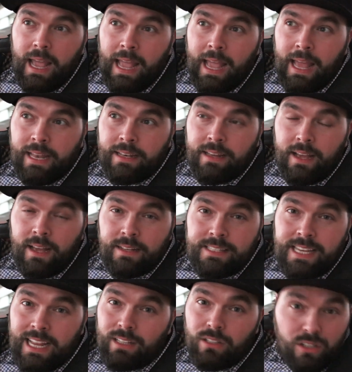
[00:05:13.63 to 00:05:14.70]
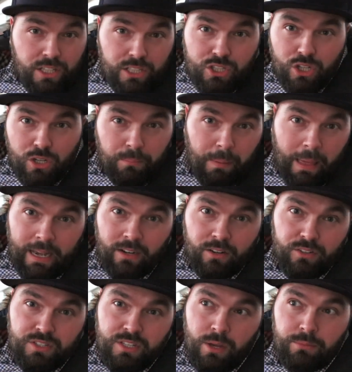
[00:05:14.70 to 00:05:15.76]
and take a look at your
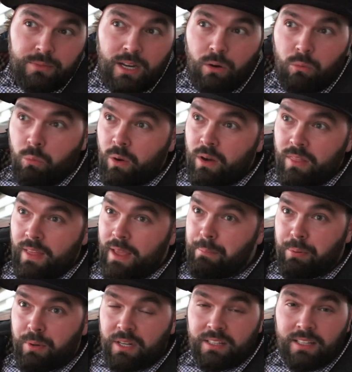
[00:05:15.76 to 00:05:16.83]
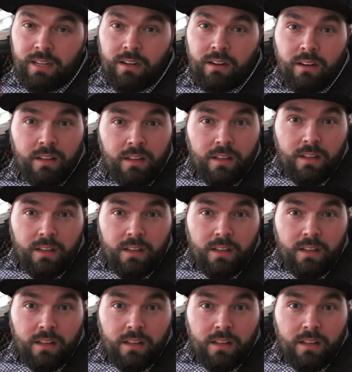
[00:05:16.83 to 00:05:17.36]
competitors out there. What are they putting their